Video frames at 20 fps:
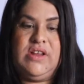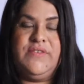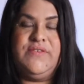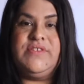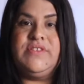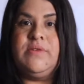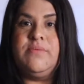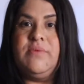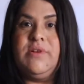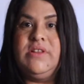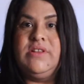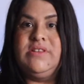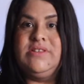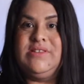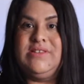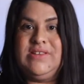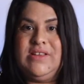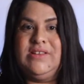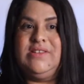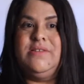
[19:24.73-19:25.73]
If someone
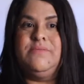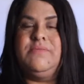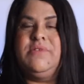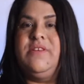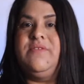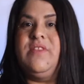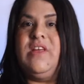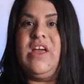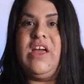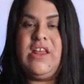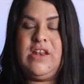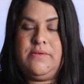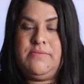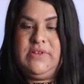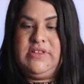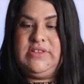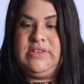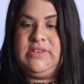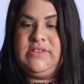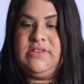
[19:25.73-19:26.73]
says something, if the
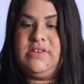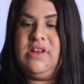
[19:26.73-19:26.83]
enemy says